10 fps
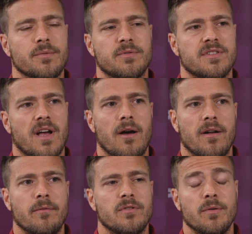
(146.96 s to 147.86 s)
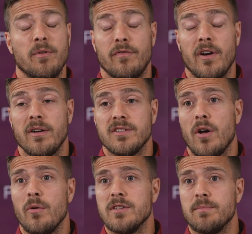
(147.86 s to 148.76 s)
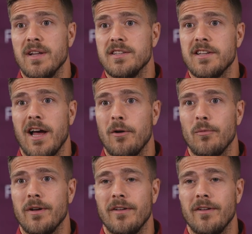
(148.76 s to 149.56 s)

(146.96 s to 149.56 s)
sound. To be fair, it's always been sound.